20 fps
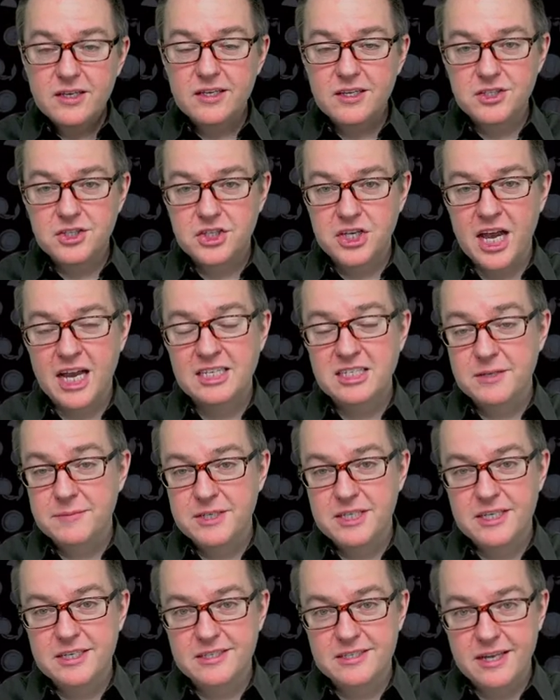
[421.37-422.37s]

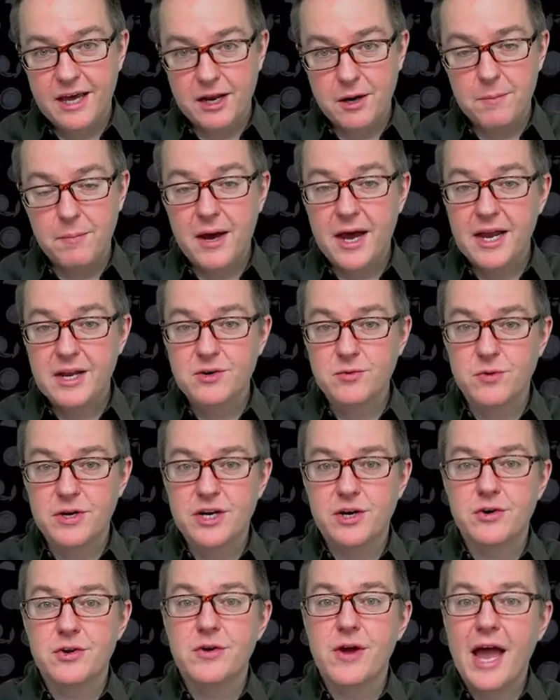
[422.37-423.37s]
ChatGPT is not a mind
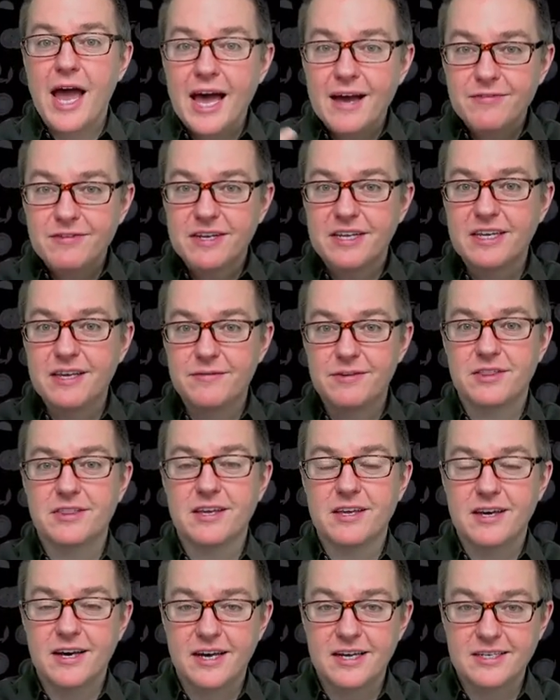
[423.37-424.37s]
reader. You have to give it the
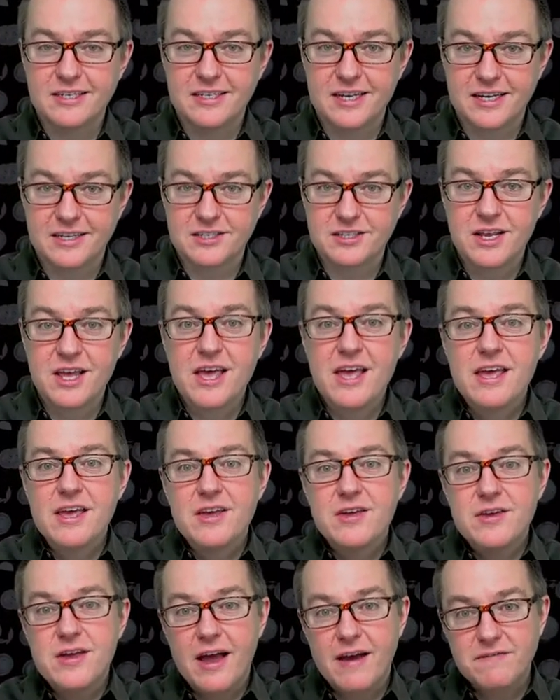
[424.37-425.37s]
context.
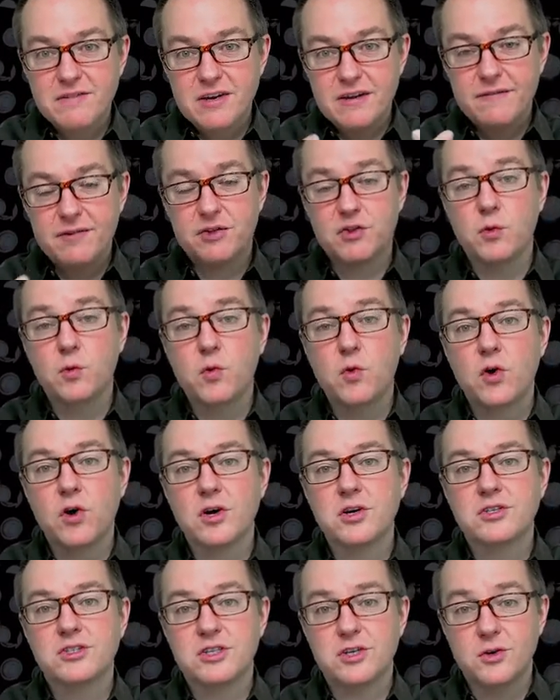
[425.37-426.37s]
You have to give it the
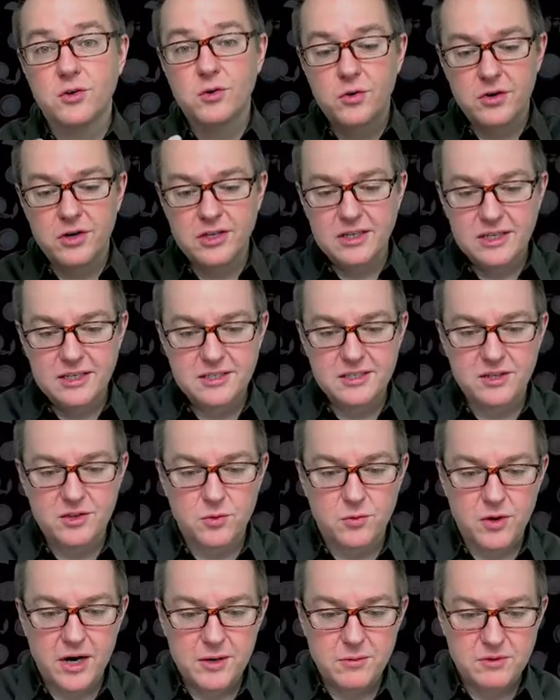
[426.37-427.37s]
words that are going to elicit the
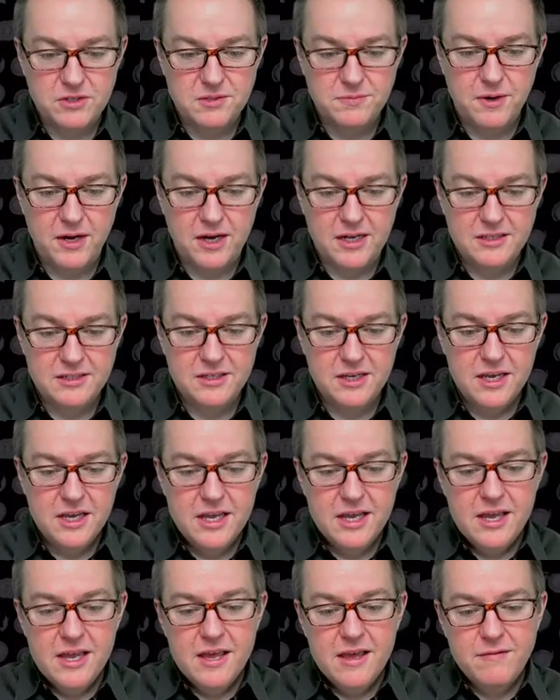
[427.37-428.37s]
right response.
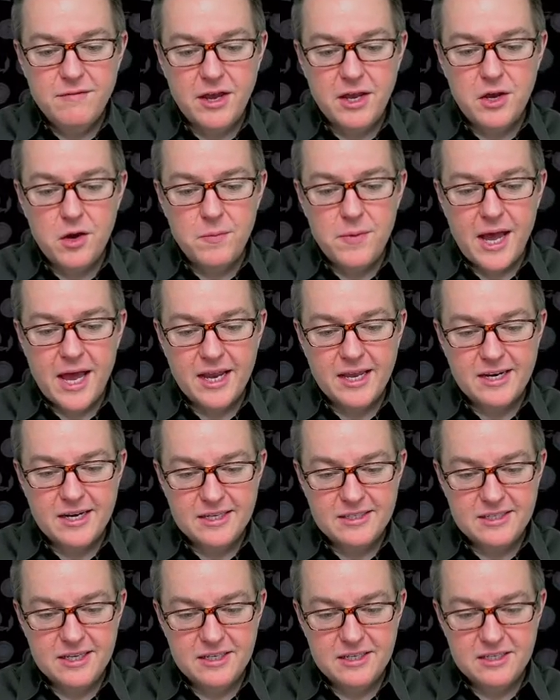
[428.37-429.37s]
If I go back and I
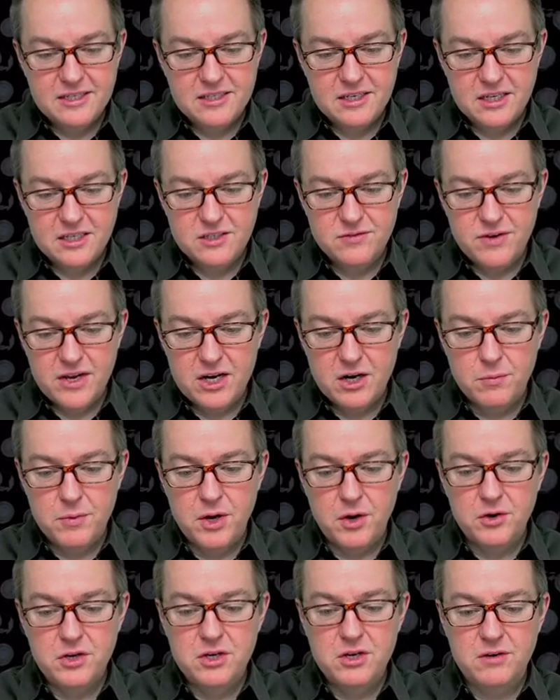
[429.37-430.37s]
say discuss
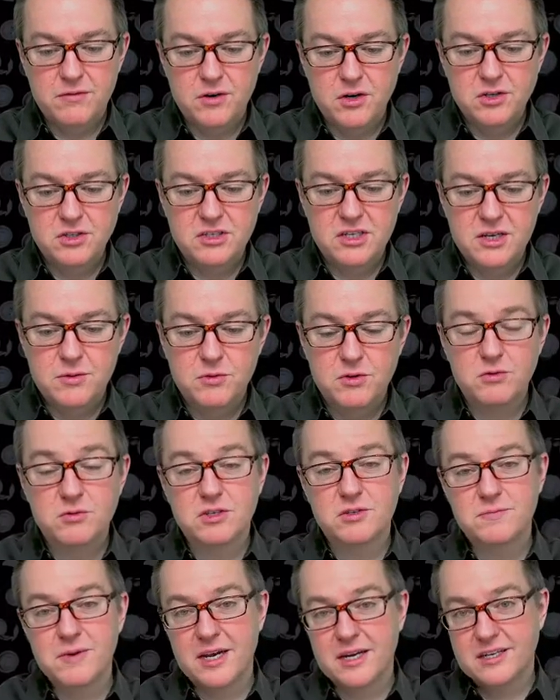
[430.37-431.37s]
Vanderbilt University with
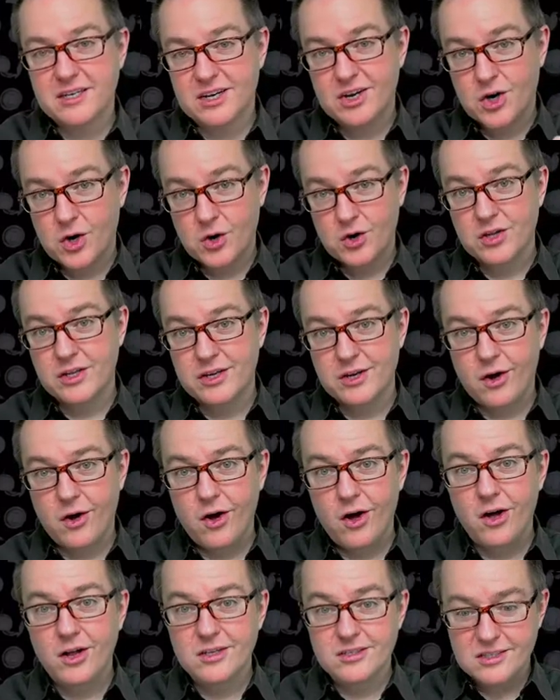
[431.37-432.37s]
respect to Kirkland
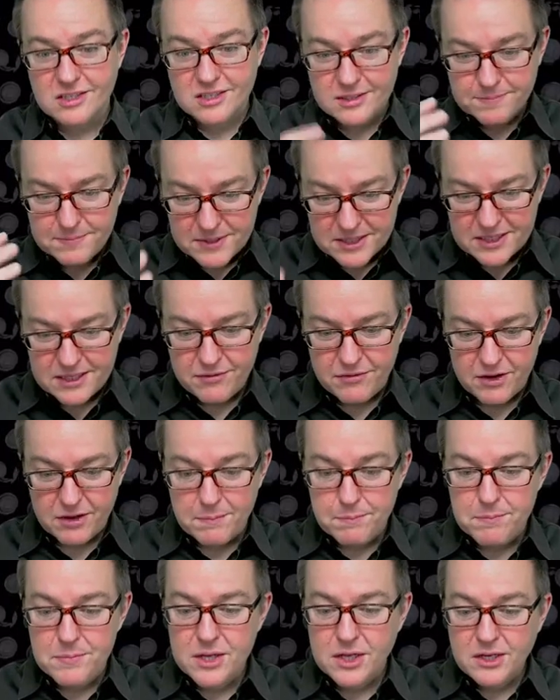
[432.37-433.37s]
Hall, it's a specific
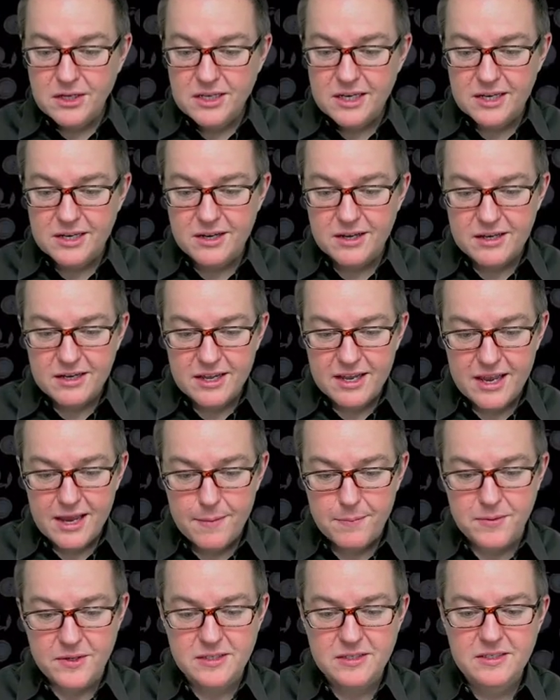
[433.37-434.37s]
building on
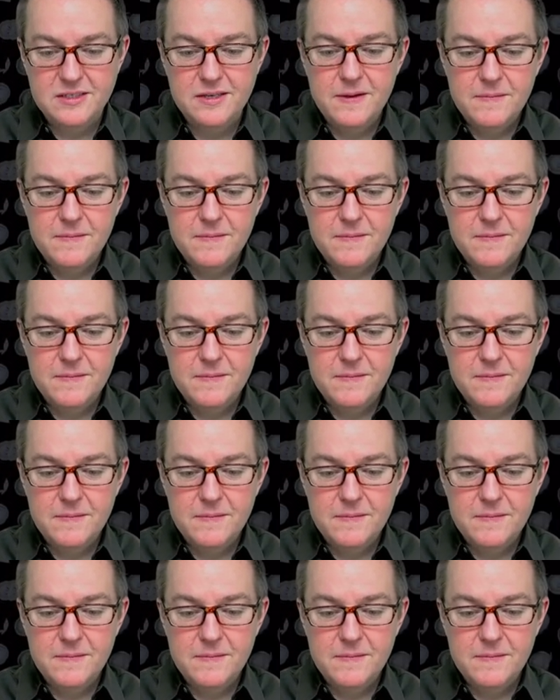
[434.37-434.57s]
campus,